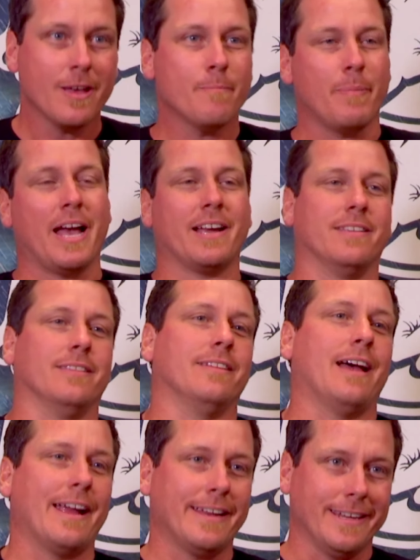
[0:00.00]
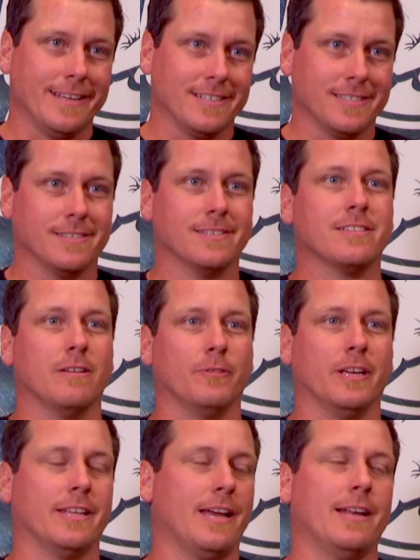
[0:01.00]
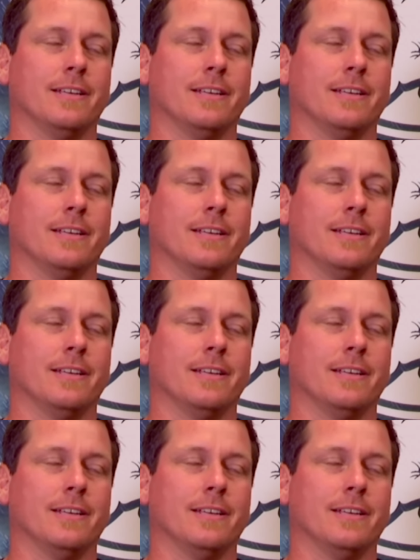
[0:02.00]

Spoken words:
back in the 90s and stuff like that.